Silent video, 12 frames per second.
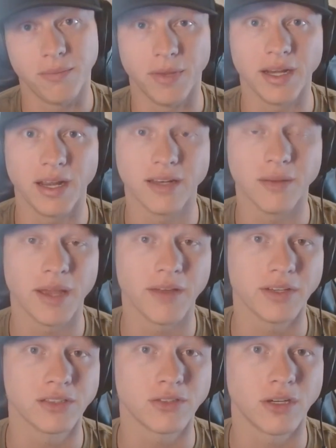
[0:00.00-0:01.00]
might end up
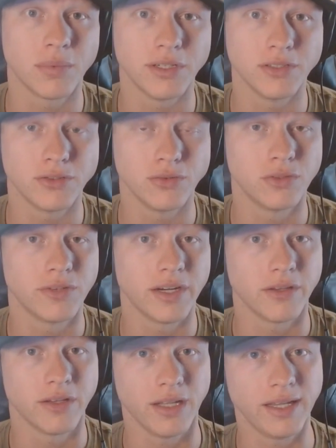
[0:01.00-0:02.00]
having a star player sooner
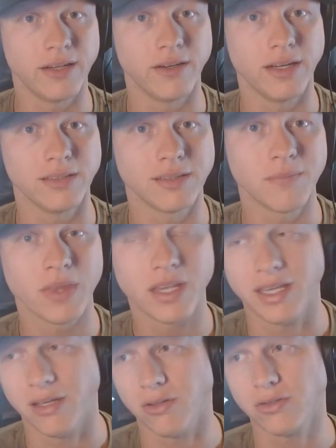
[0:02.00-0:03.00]
rather than later, as
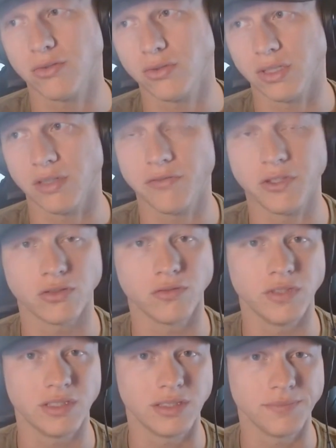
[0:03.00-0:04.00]
he also took an official
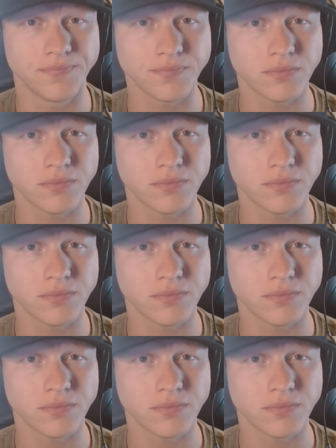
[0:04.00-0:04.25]
visit